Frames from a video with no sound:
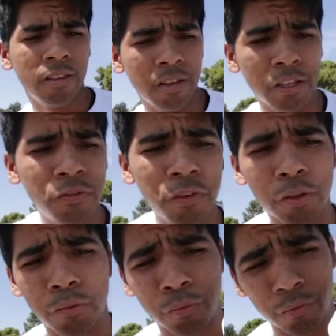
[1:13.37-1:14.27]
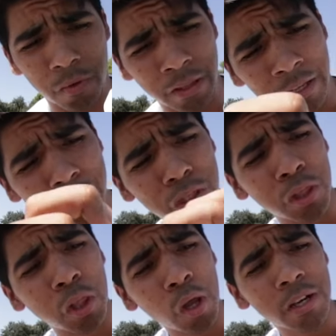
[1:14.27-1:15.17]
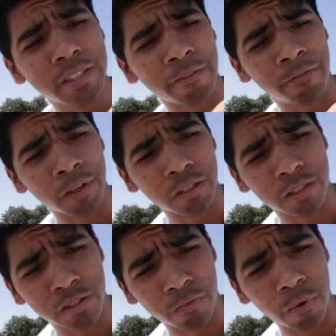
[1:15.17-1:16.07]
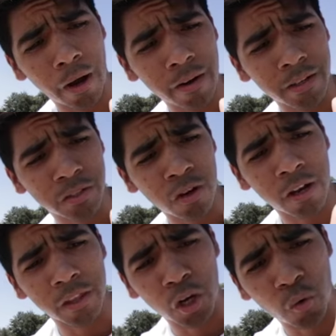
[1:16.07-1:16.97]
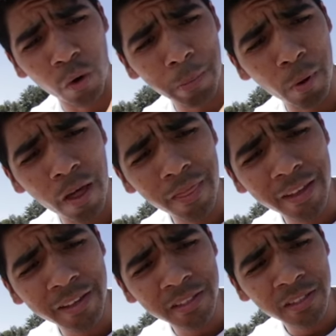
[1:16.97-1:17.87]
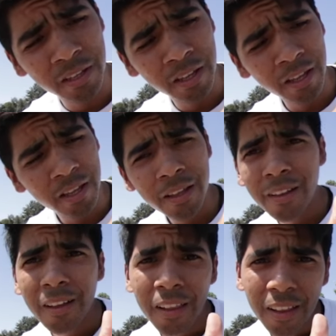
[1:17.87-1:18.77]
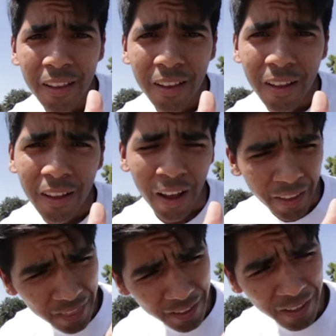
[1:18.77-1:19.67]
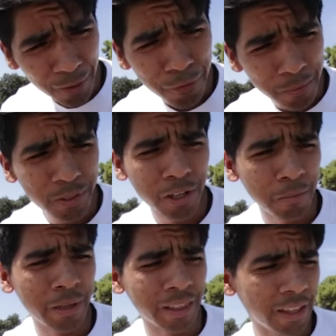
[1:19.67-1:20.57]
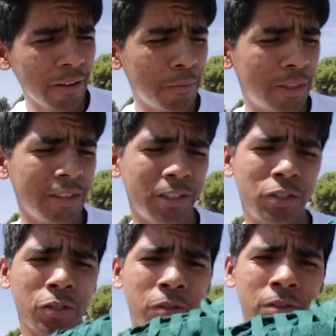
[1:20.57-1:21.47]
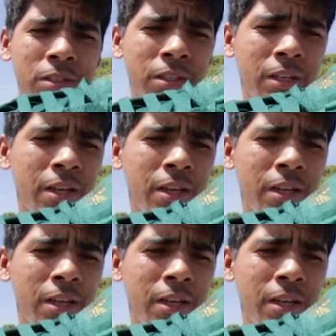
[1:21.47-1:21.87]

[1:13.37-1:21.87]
This looks and feels very strong. The grip on this, I think heel flips are gonna be lit with these shoes.